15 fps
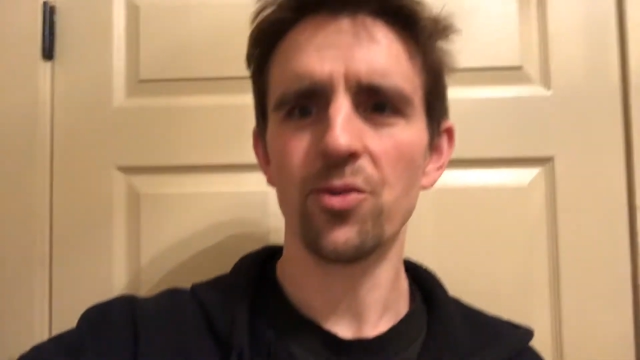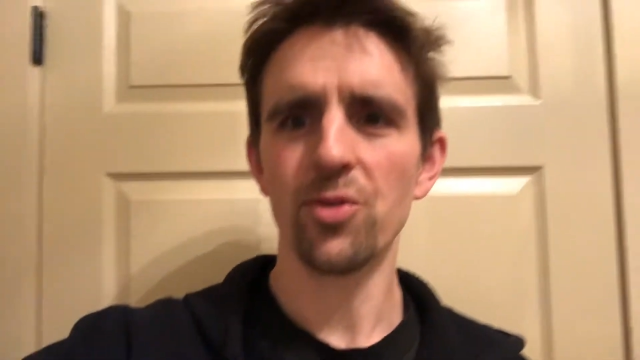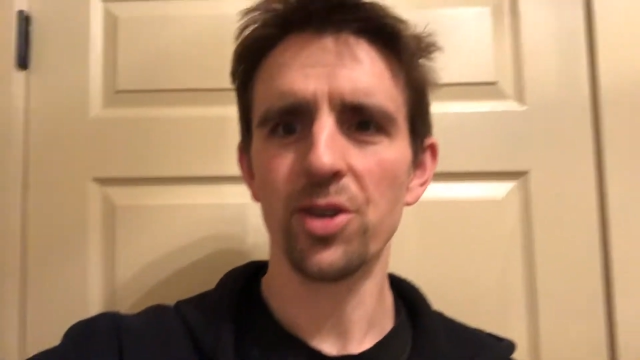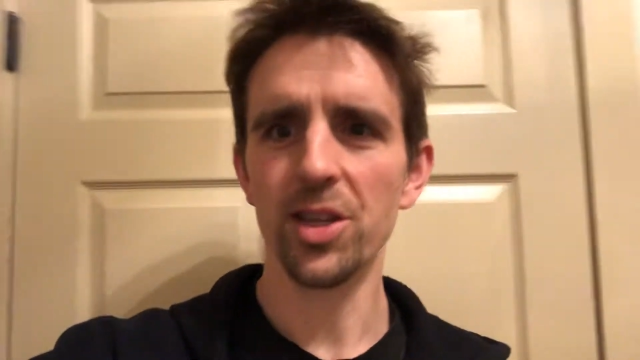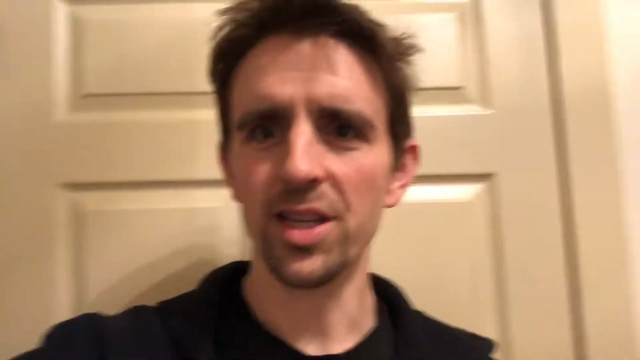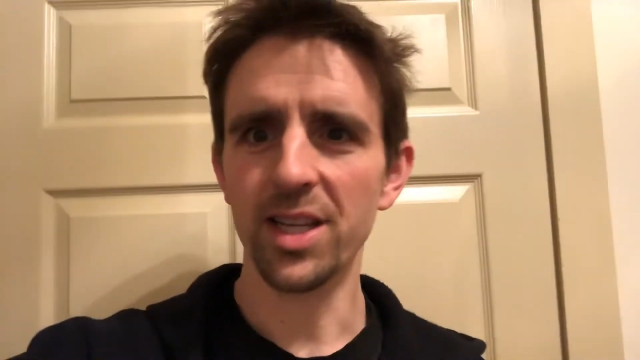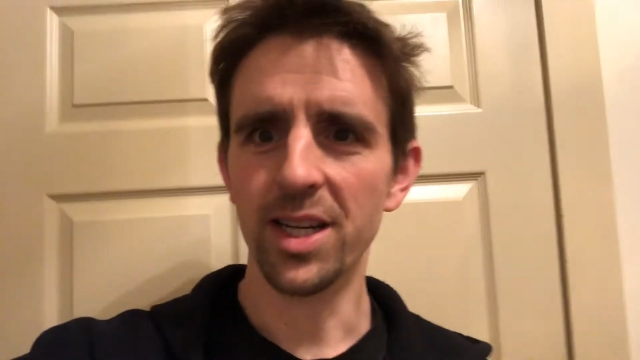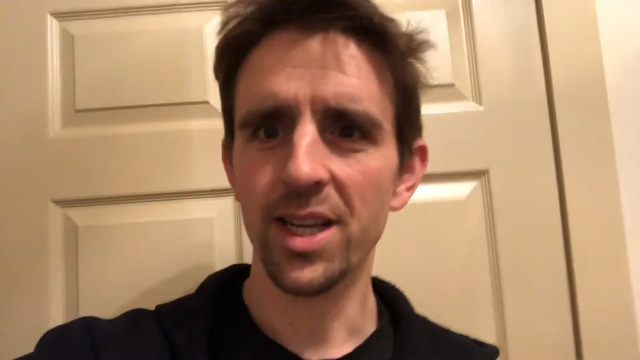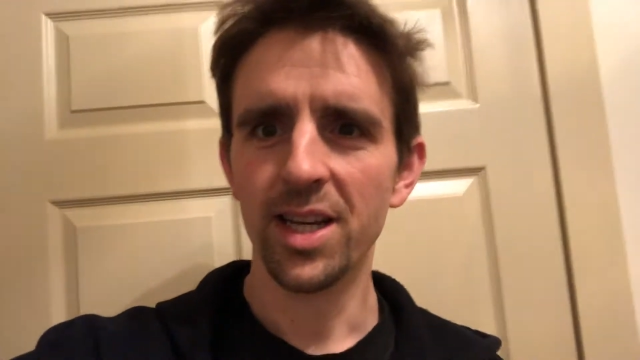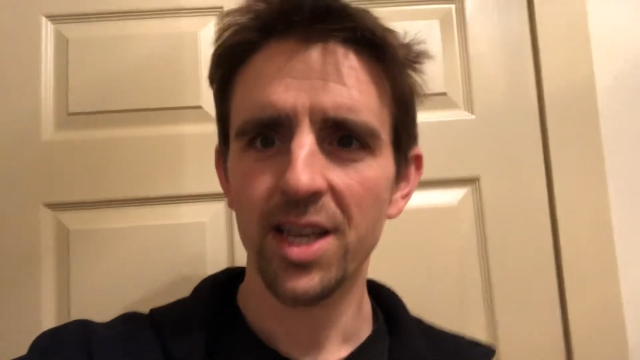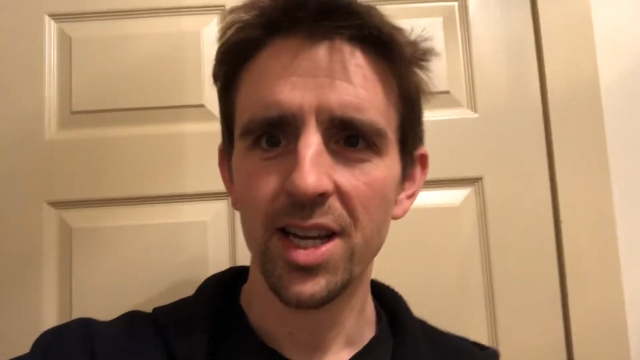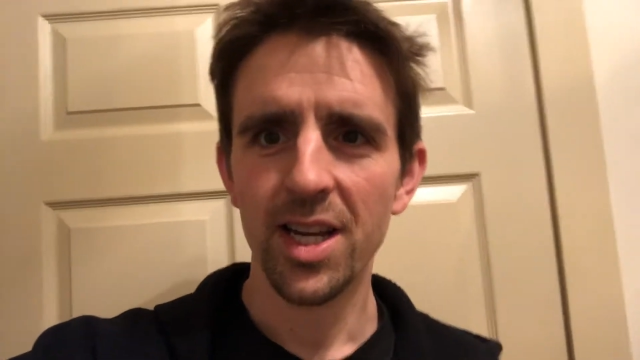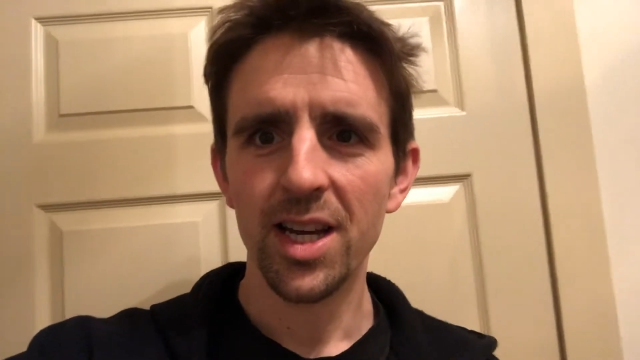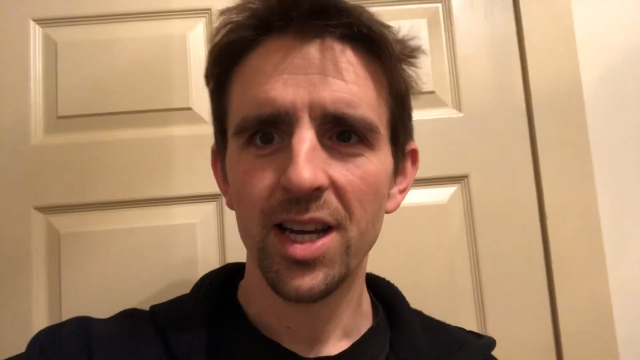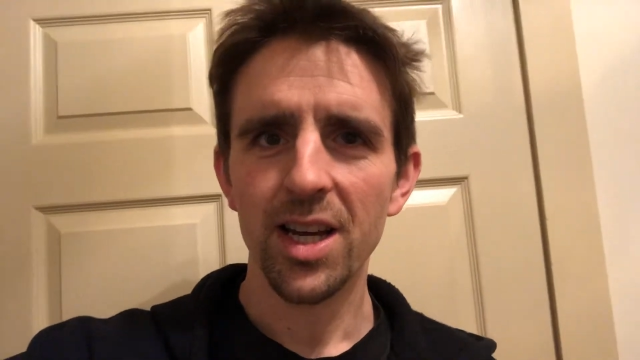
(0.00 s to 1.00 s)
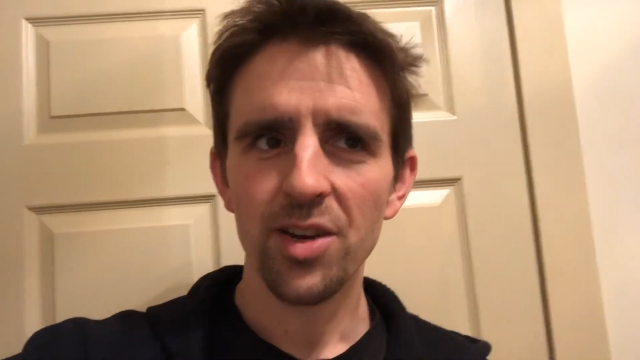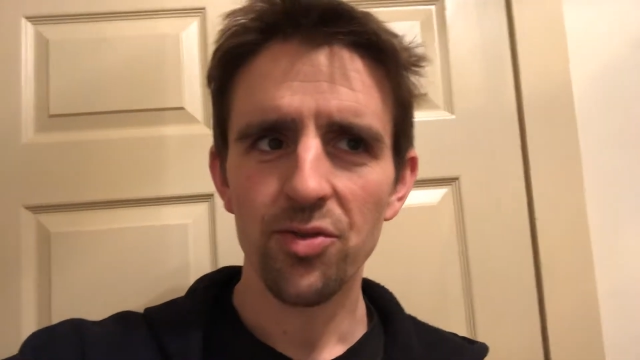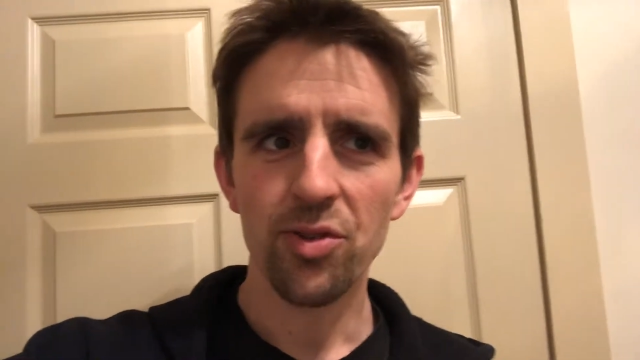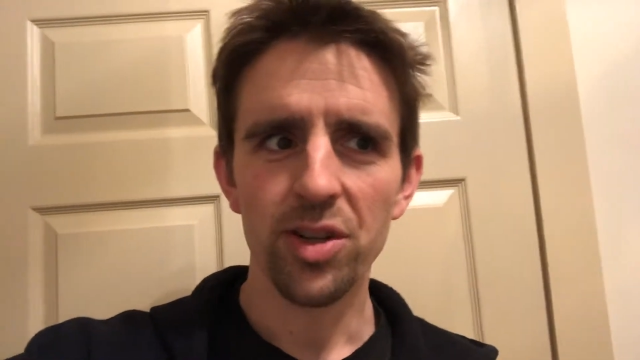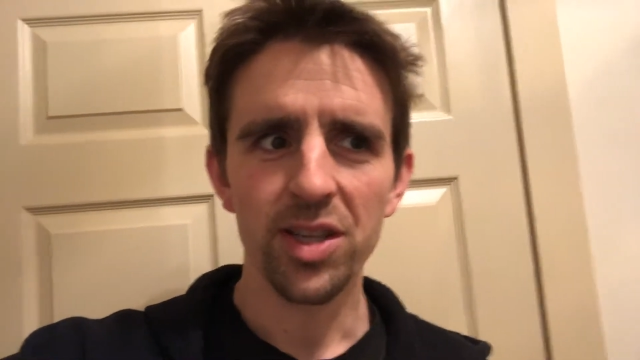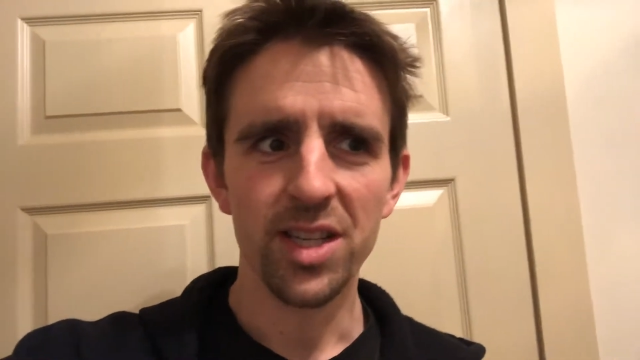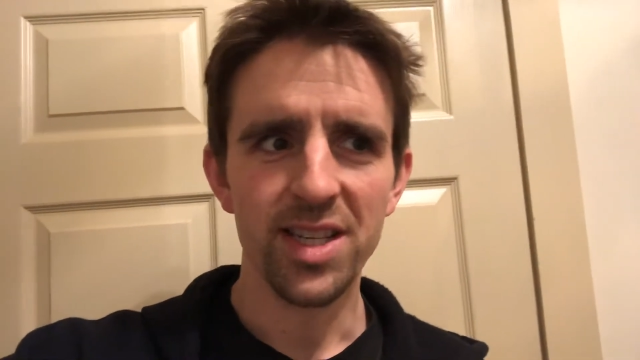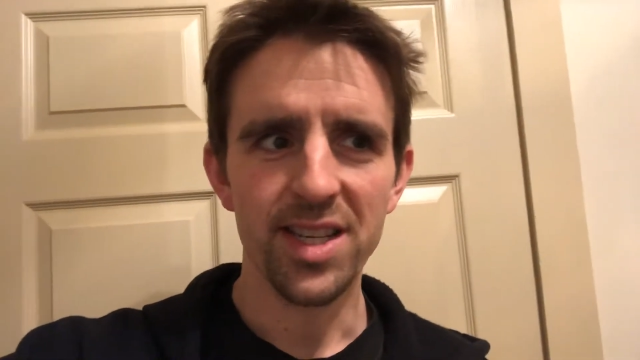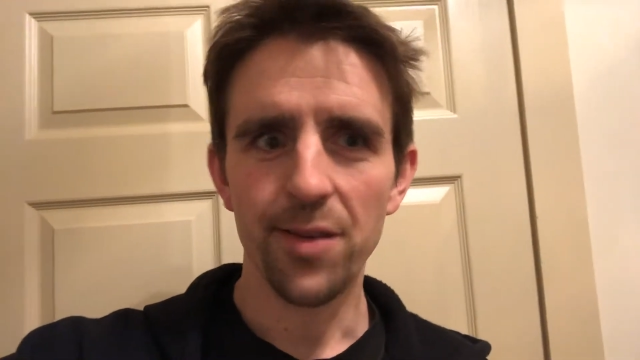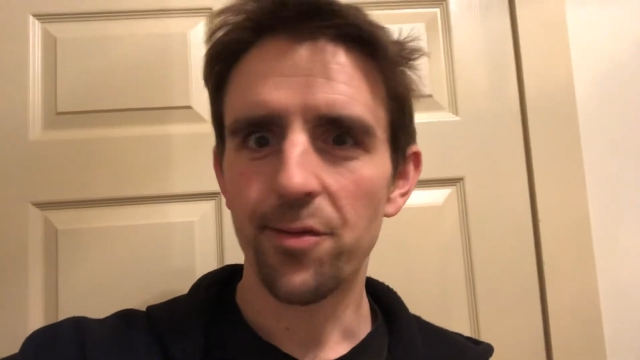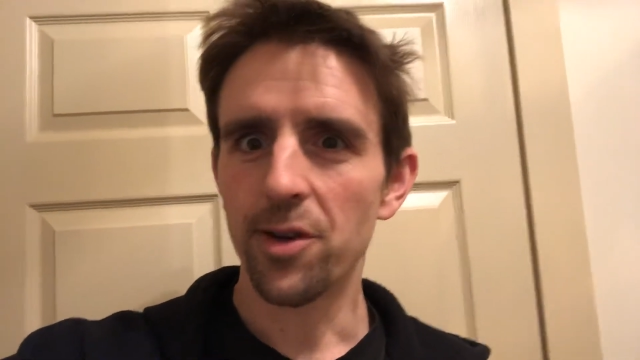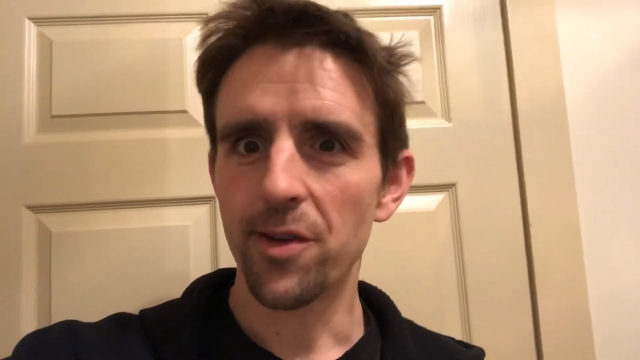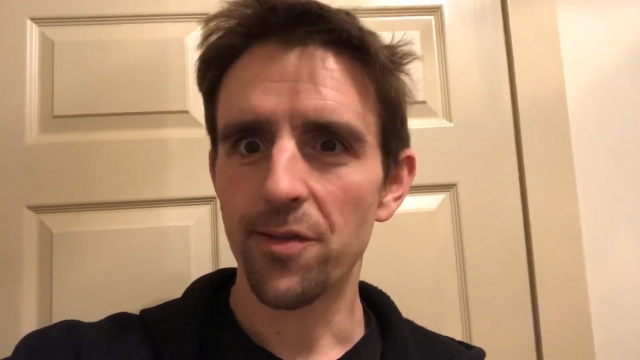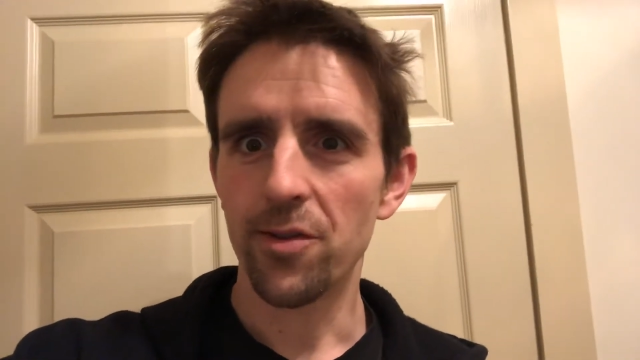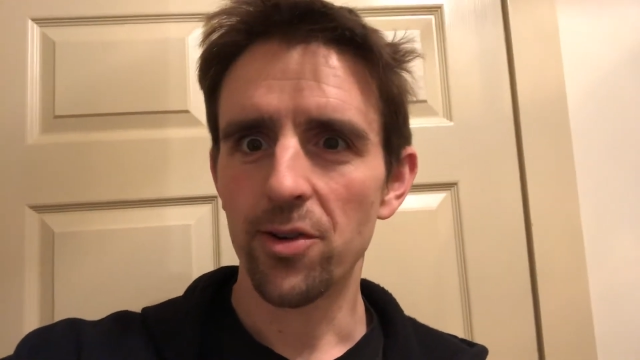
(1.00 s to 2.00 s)
really
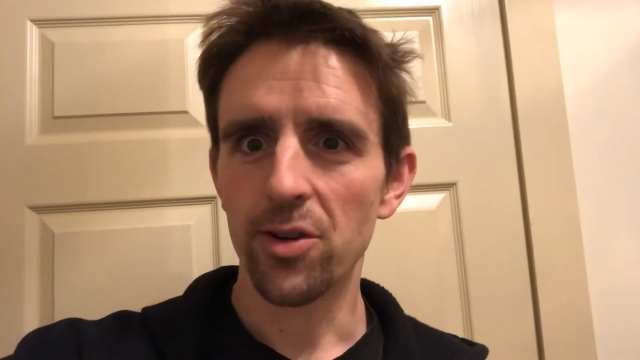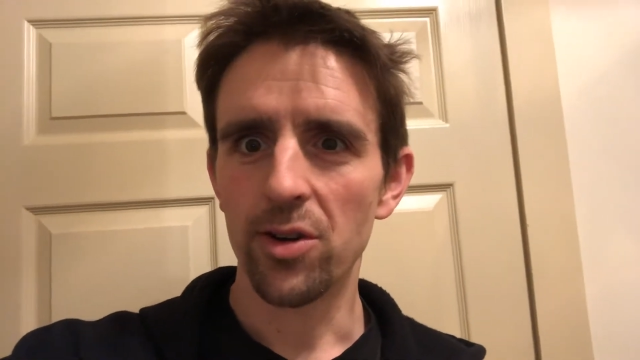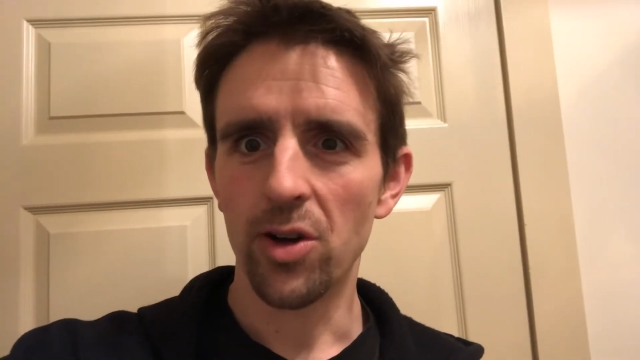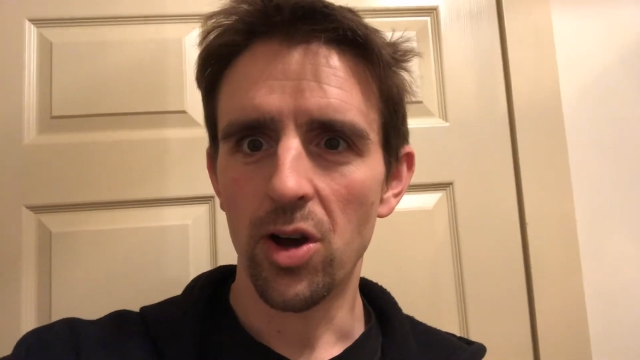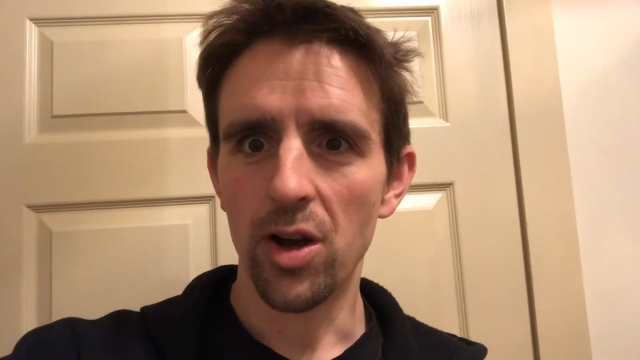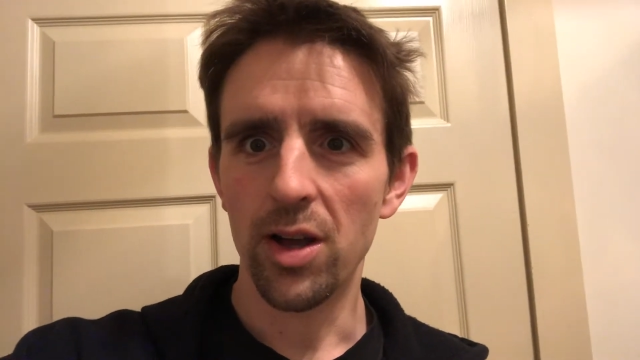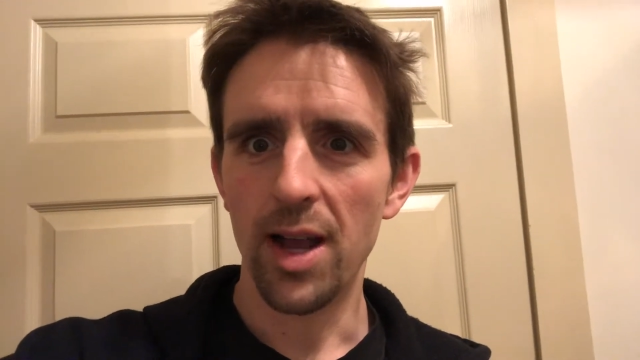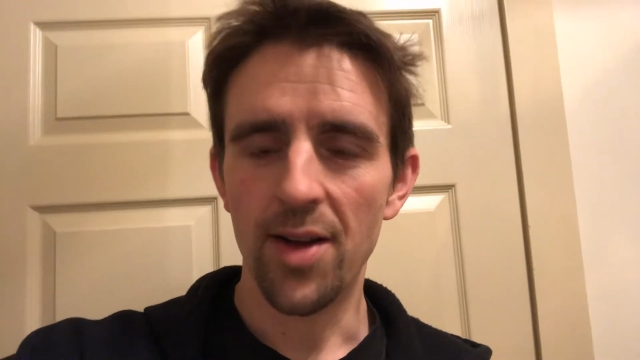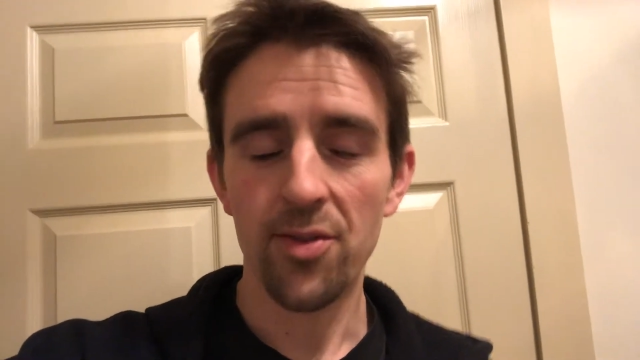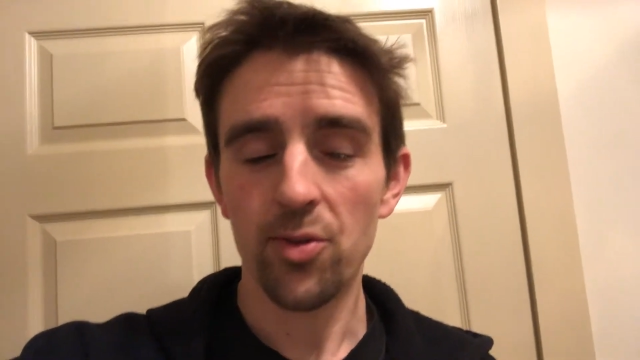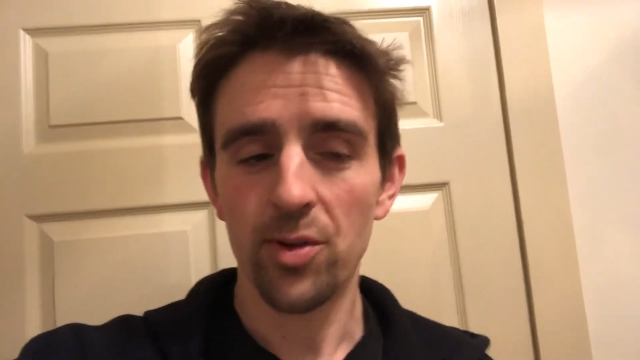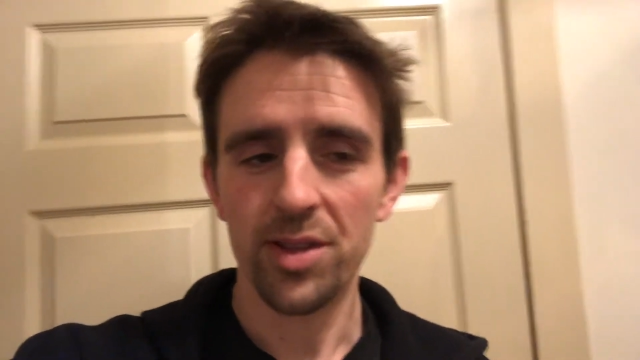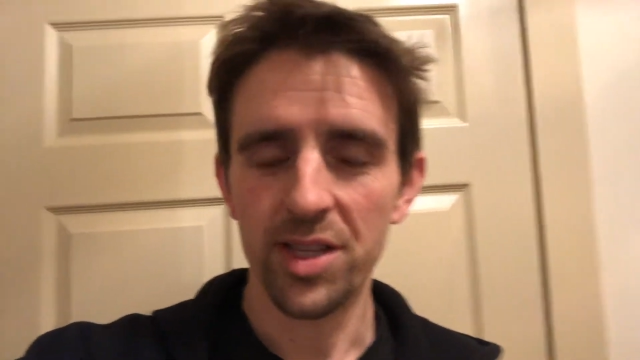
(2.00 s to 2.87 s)
different for everyone,